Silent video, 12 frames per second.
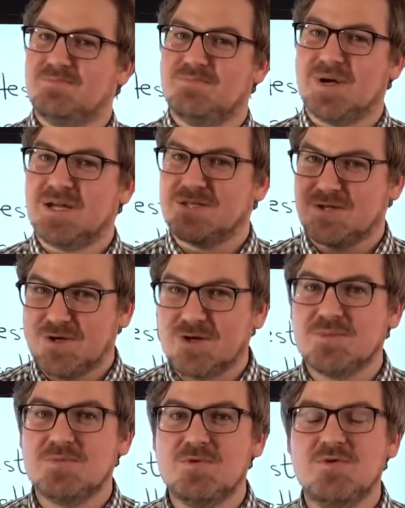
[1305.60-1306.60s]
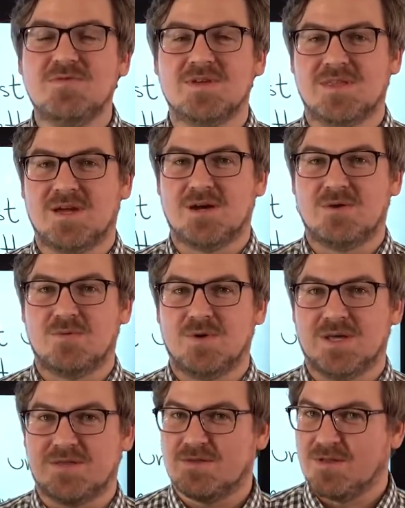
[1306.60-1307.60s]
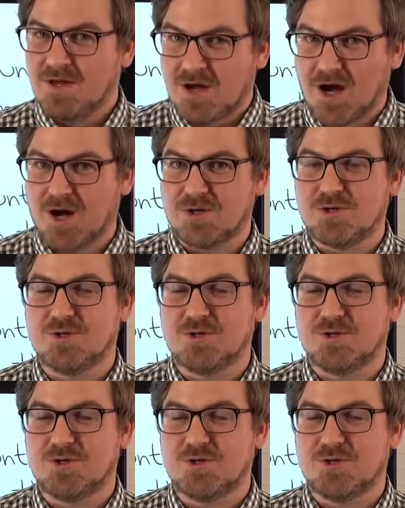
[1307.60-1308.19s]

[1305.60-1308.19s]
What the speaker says: but you're going to be moving there without